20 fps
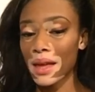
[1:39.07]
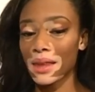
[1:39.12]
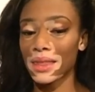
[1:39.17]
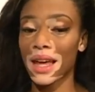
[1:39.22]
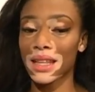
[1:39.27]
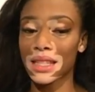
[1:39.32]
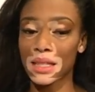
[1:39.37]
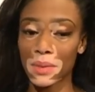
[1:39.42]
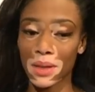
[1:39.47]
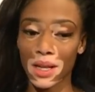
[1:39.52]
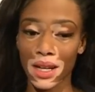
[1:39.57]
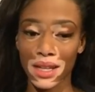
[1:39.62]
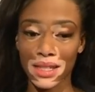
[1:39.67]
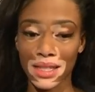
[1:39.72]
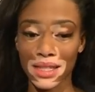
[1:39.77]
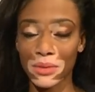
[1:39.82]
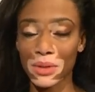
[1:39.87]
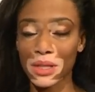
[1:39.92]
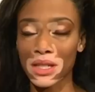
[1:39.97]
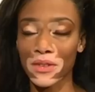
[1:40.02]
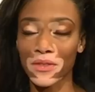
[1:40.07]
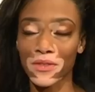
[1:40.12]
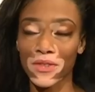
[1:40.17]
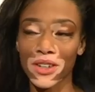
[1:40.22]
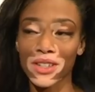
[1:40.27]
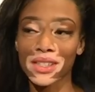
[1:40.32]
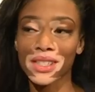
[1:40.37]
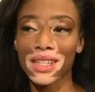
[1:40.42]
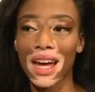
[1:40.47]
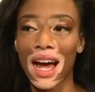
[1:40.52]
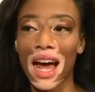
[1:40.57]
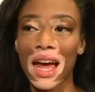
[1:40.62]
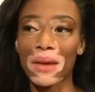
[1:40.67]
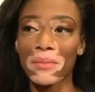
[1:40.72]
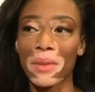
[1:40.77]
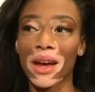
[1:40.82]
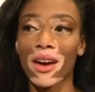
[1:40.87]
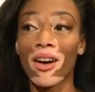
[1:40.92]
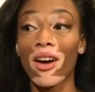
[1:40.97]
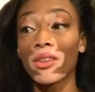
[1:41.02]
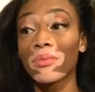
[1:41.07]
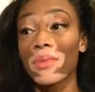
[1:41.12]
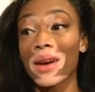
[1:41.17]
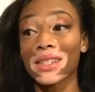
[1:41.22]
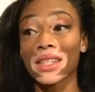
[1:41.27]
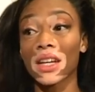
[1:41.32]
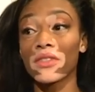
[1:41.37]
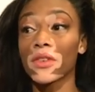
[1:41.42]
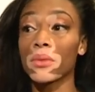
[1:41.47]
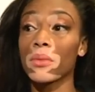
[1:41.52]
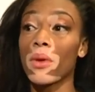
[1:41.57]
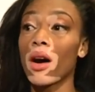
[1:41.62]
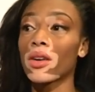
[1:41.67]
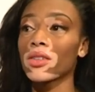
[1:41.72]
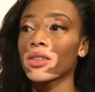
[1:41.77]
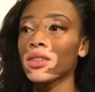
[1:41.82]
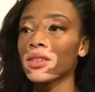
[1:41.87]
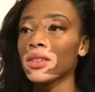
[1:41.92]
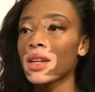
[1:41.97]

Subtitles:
That's because it was the first time I called myself a model.